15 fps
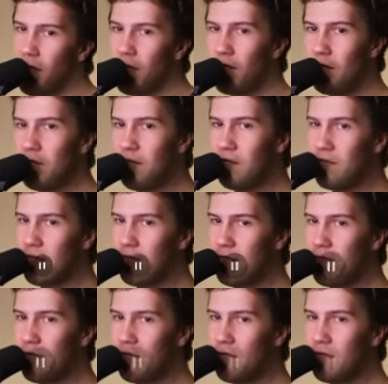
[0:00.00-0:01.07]

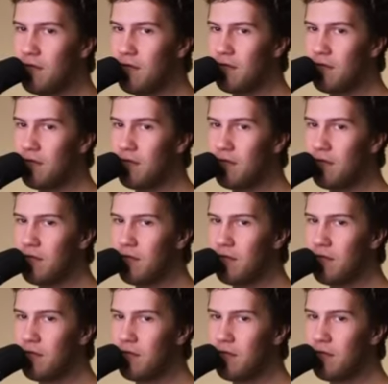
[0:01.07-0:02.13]

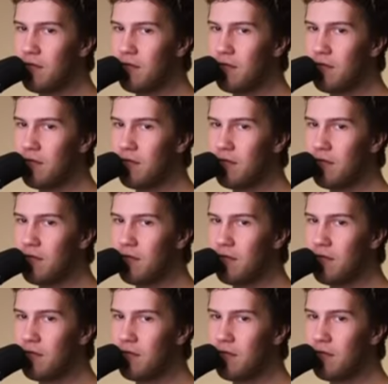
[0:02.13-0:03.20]

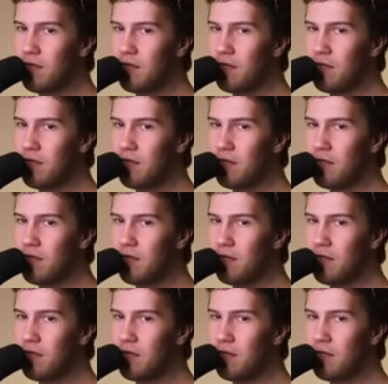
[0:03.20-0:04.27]

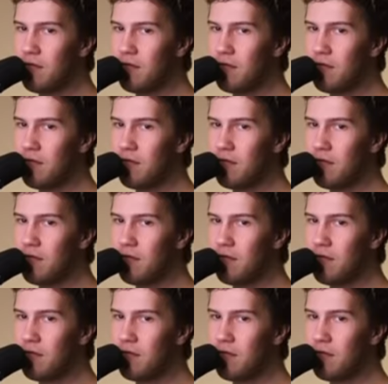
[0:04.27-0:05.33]

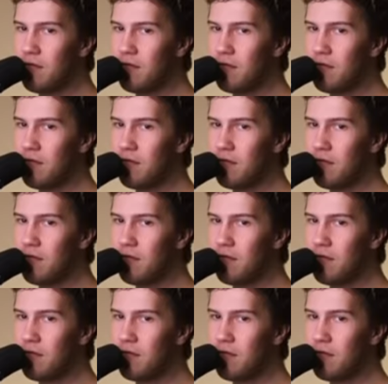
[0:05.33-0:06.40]

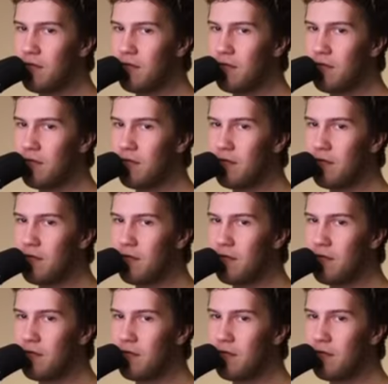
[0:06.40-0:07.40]
This person isn't speaking.